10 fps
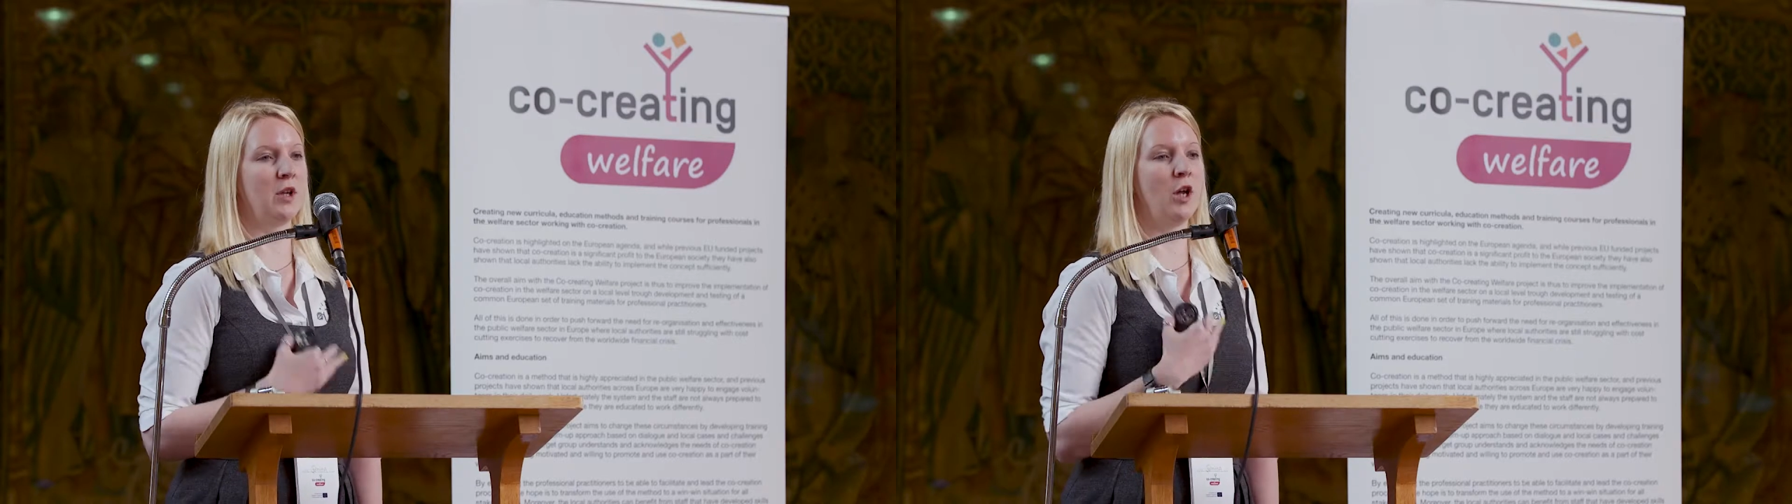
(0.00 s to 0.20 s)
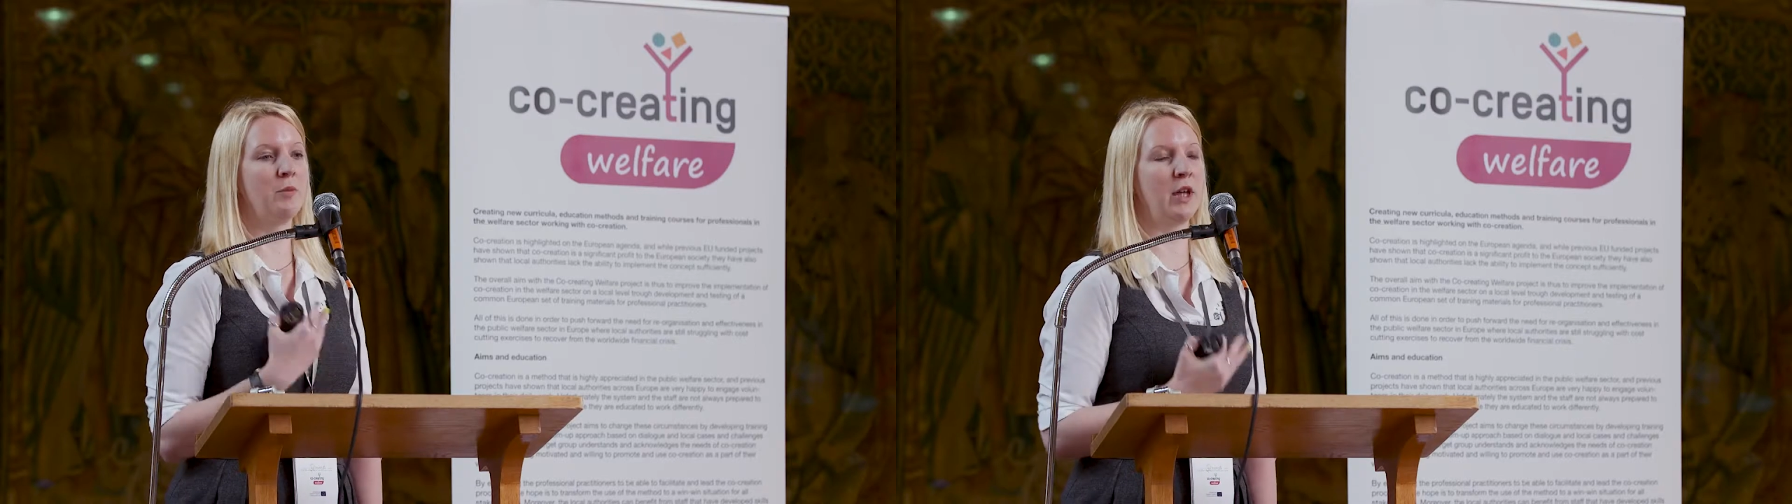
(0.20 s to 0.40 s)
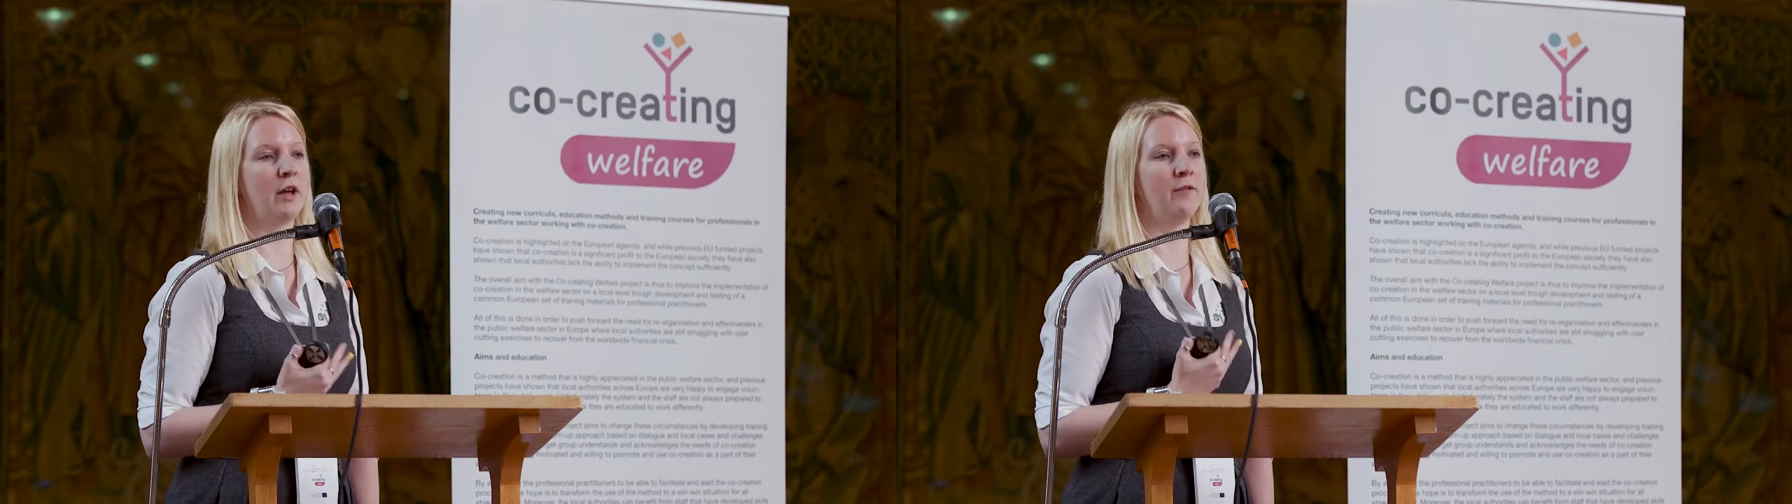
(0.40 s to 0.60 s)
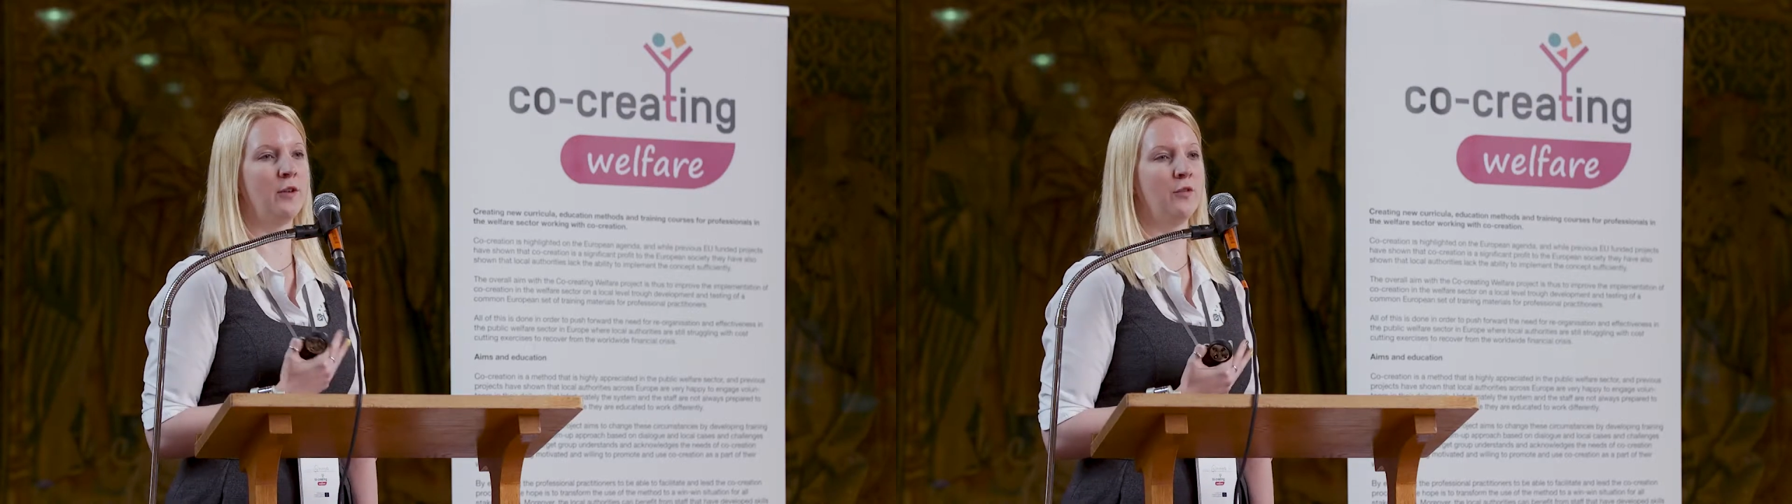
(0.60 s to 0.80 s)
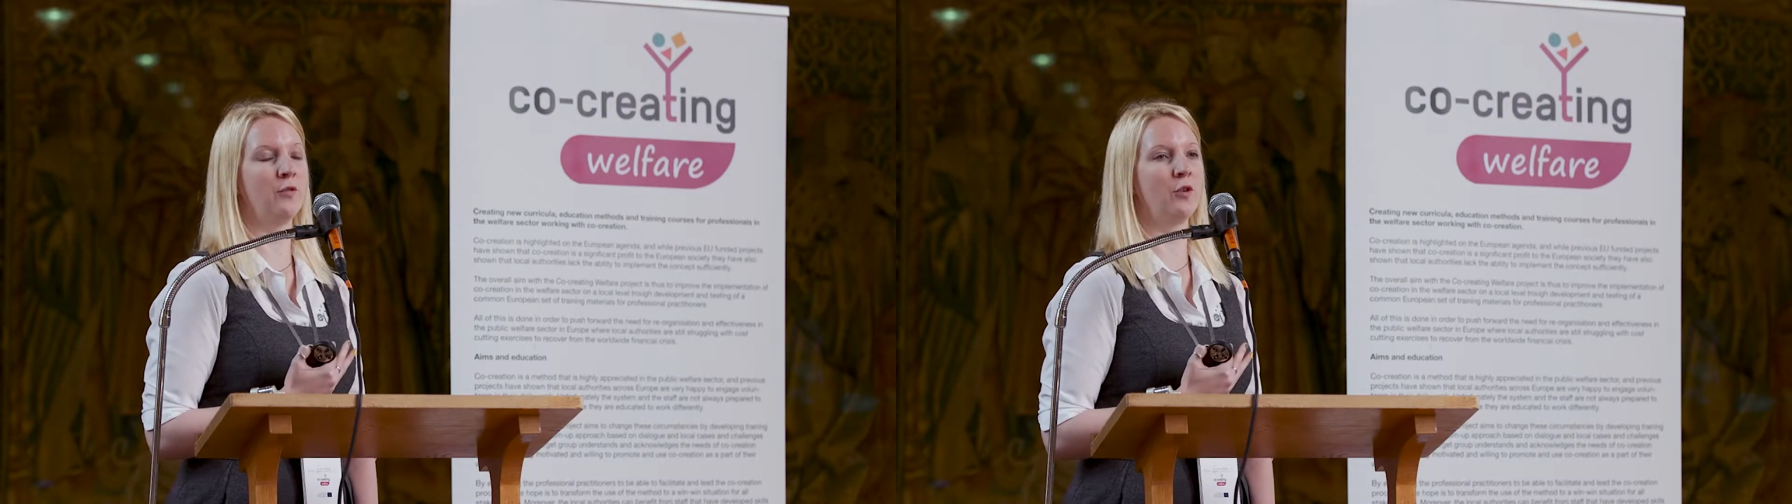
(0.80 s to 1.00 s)
and I hope you get a
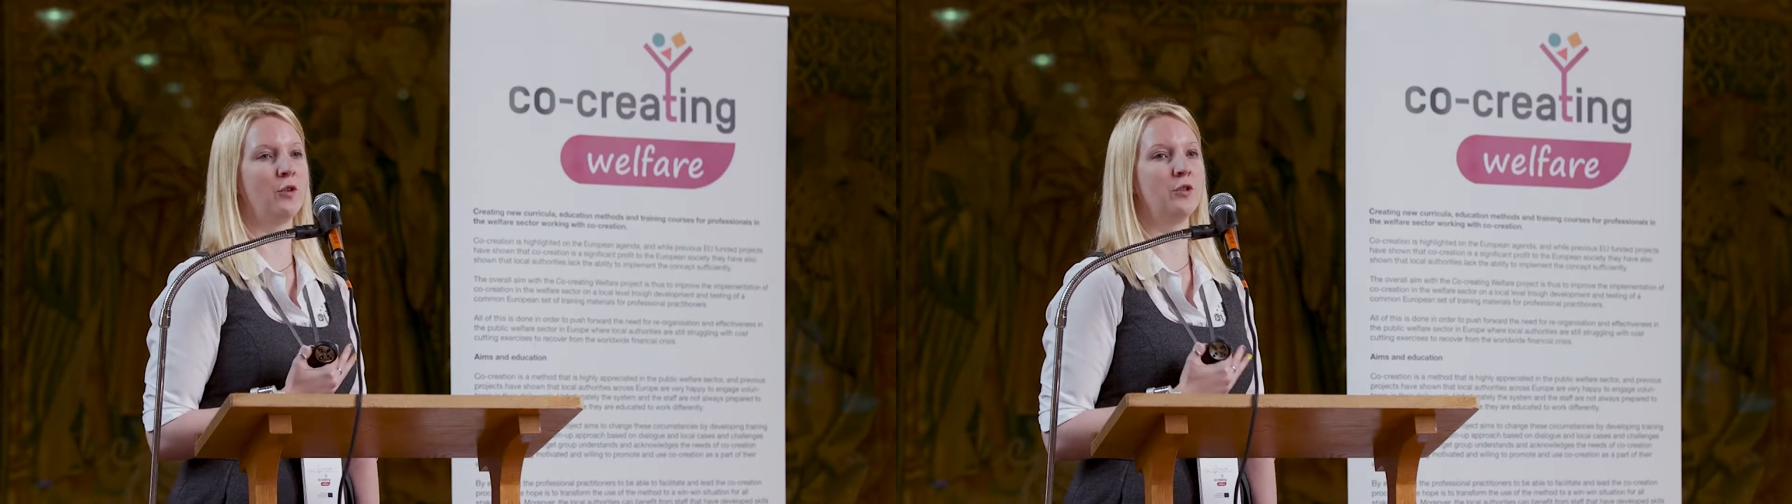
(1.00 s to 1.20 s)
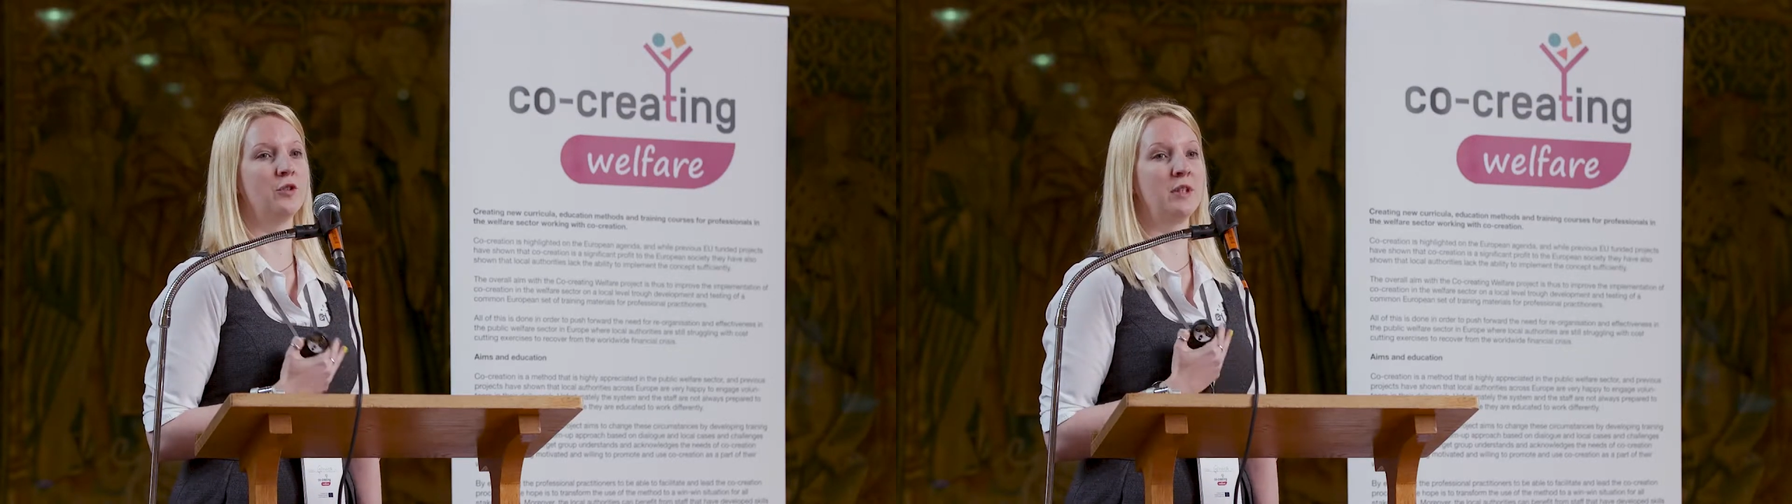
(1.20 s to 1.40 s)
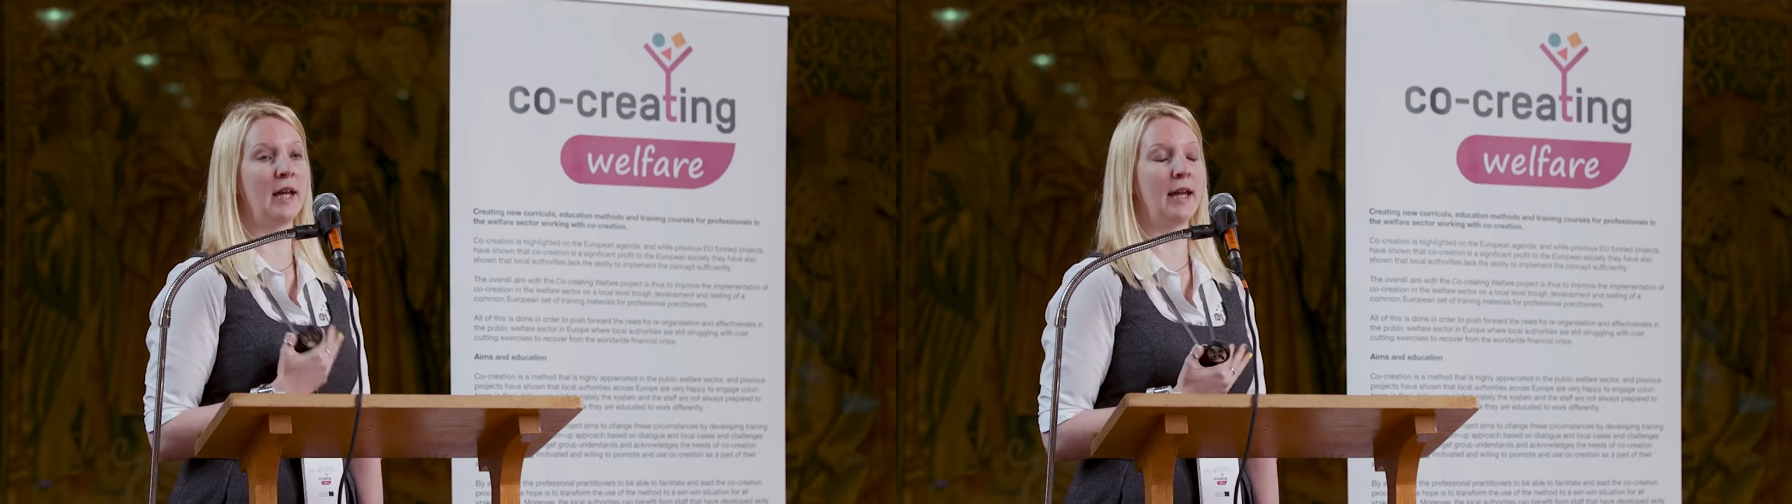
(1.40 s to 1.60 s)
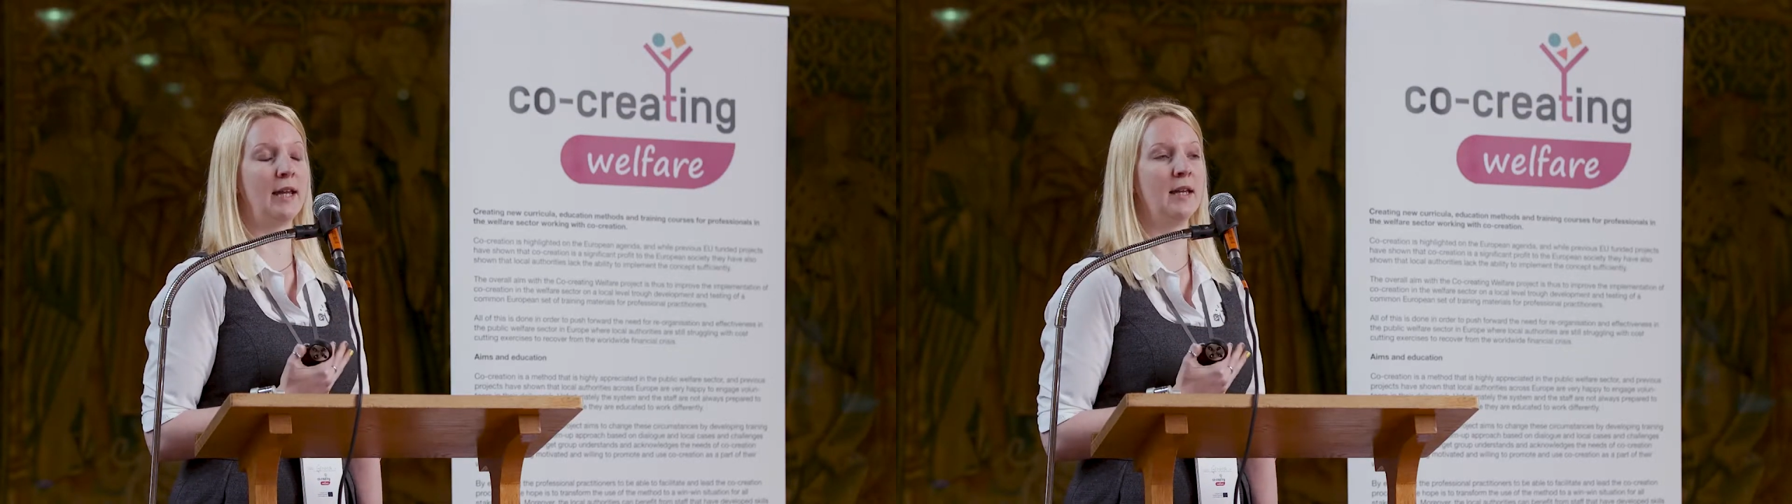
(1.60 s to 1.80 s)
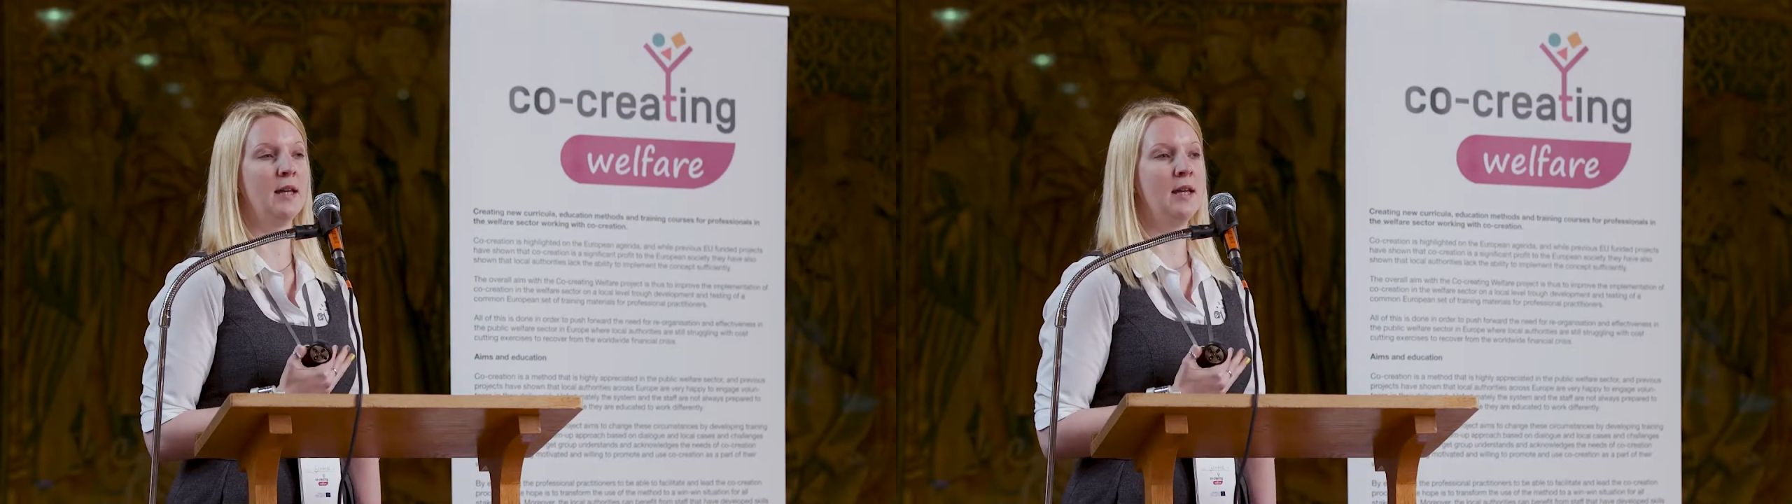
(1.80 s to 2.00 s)
feel for today,